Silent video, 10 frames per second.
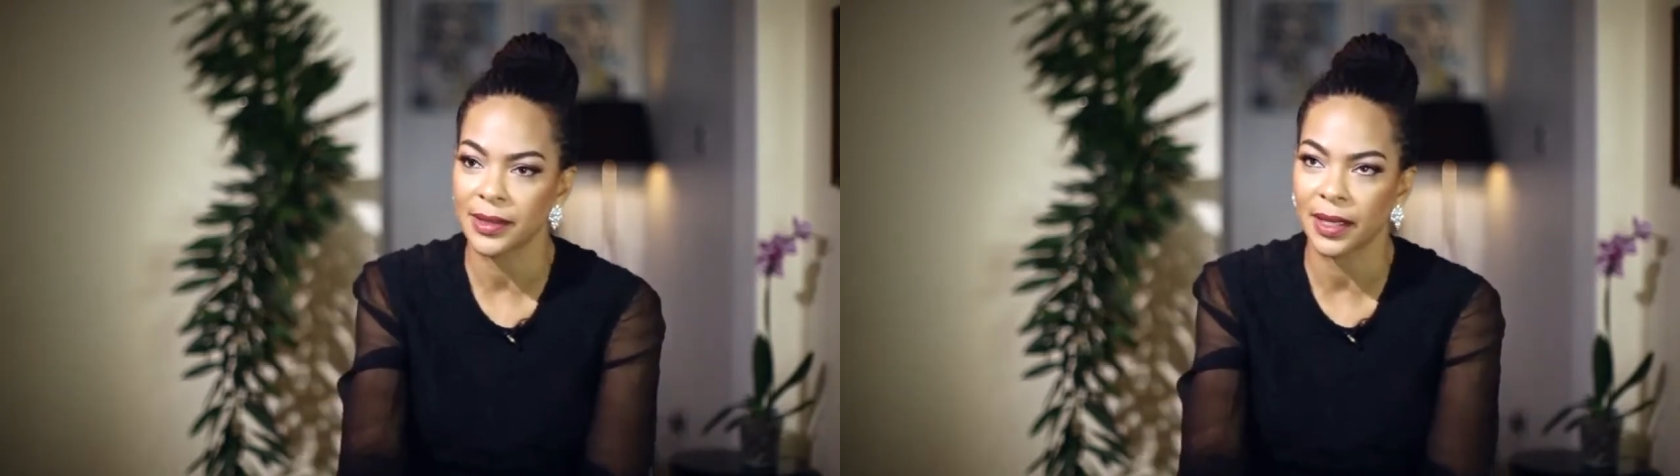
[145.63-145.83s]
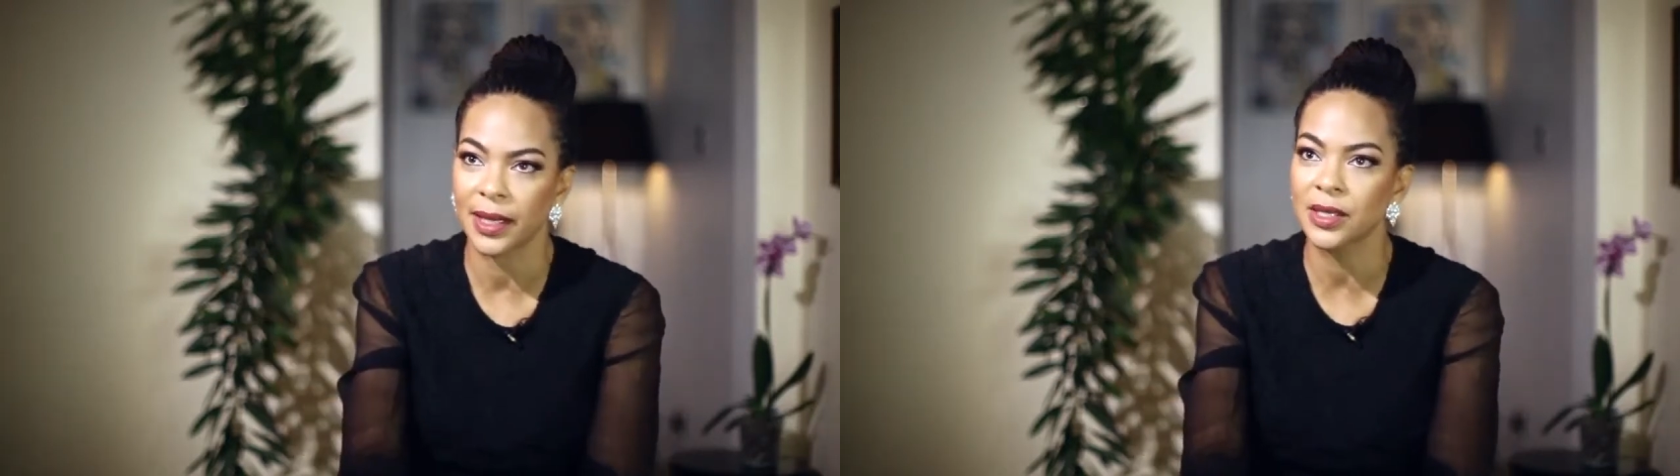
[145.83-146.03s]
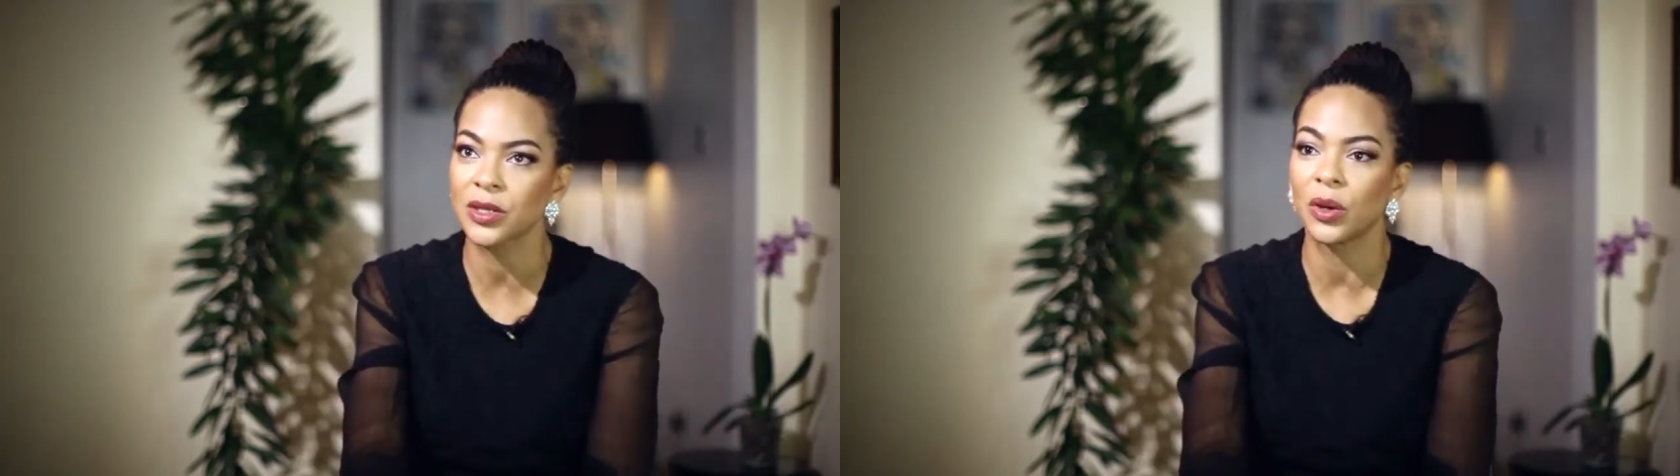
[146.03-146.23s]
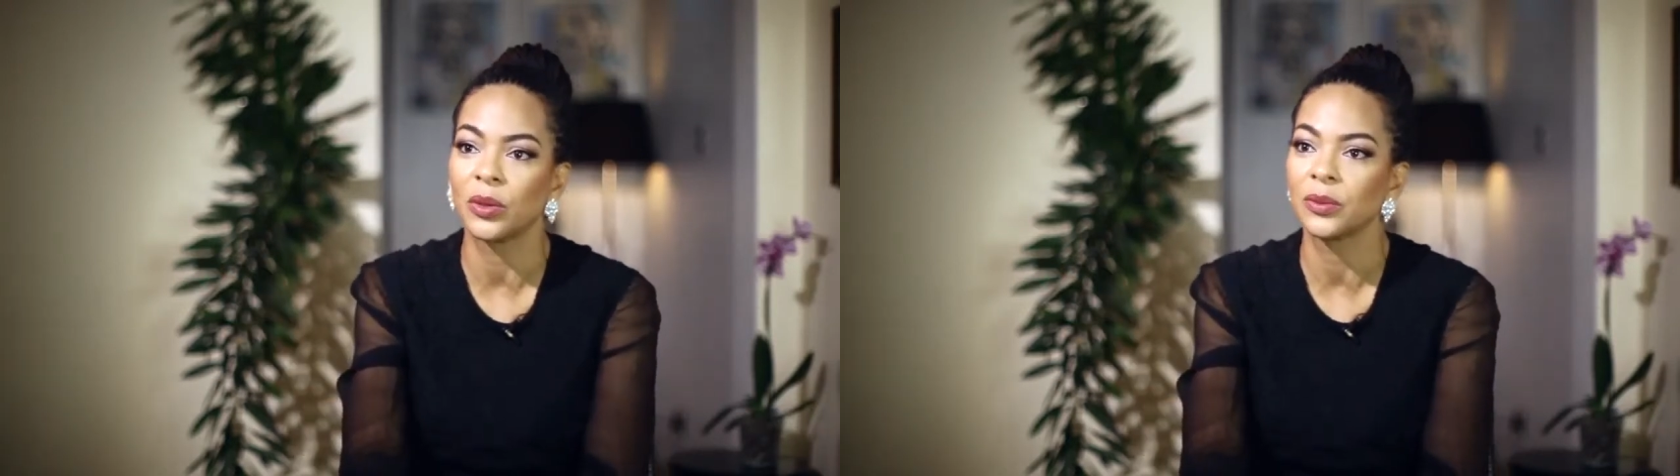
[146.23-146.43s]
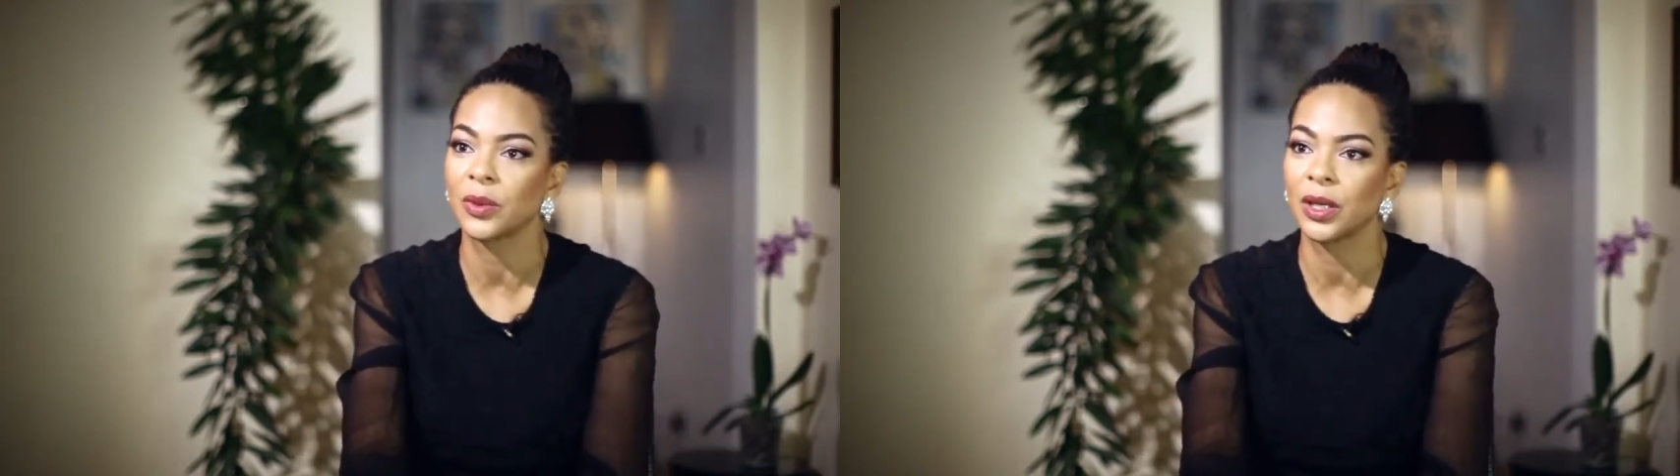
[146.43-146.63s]
said, let's
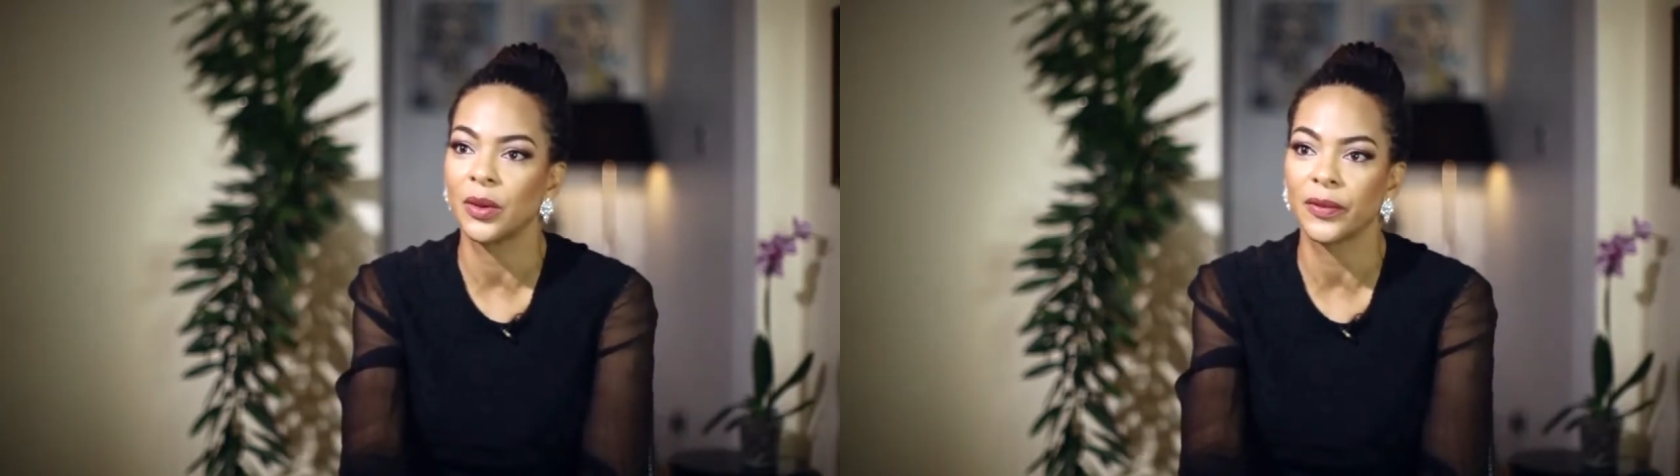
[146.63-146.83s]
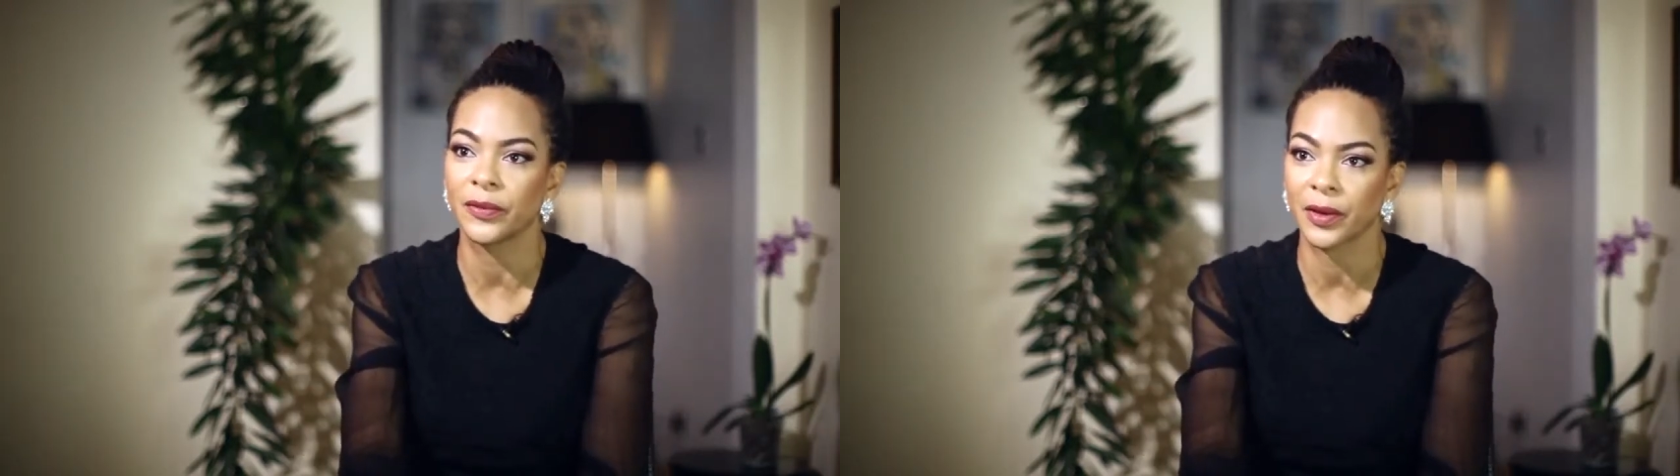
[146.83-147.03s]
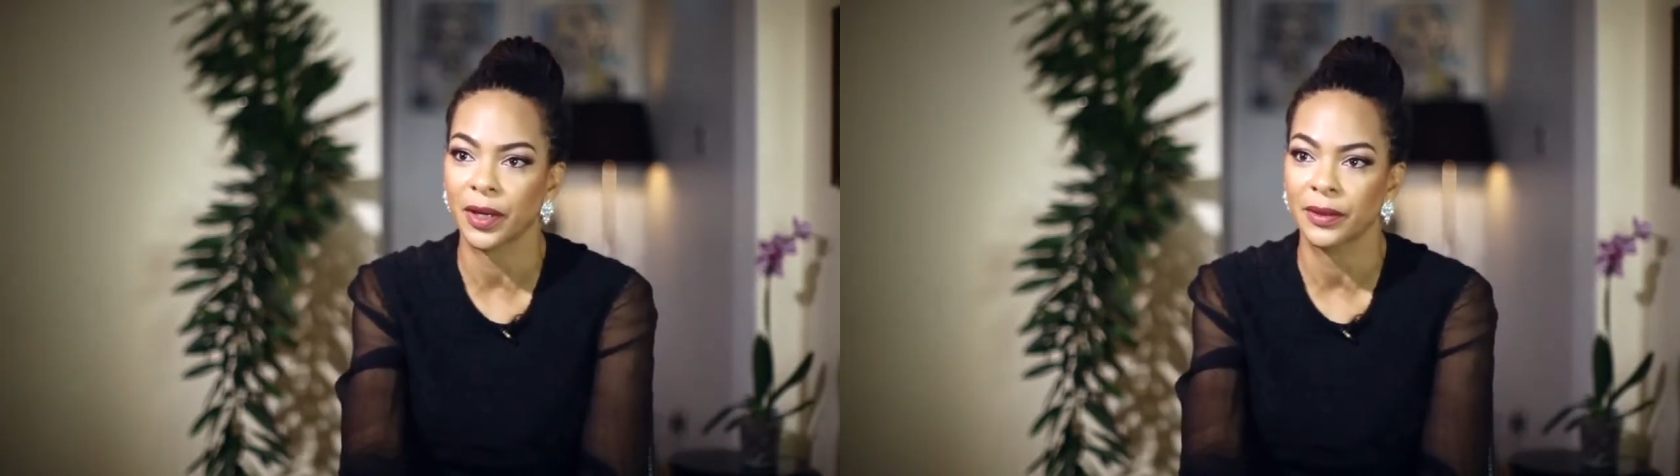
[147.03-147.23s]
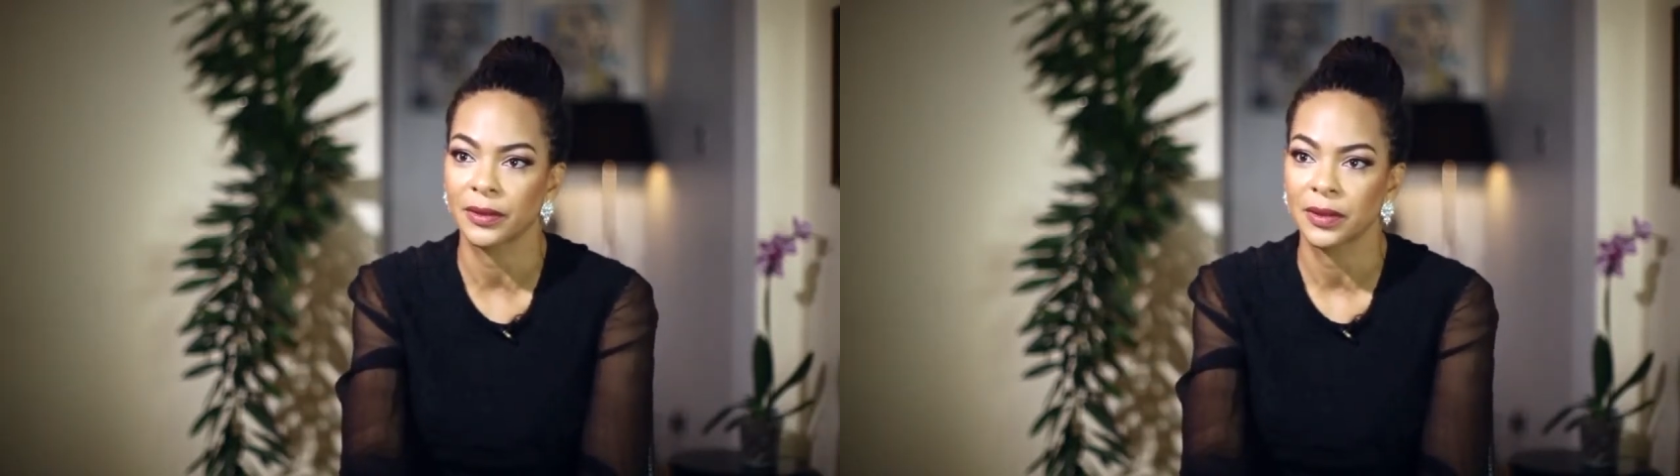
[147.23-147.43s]
go, we're going for it.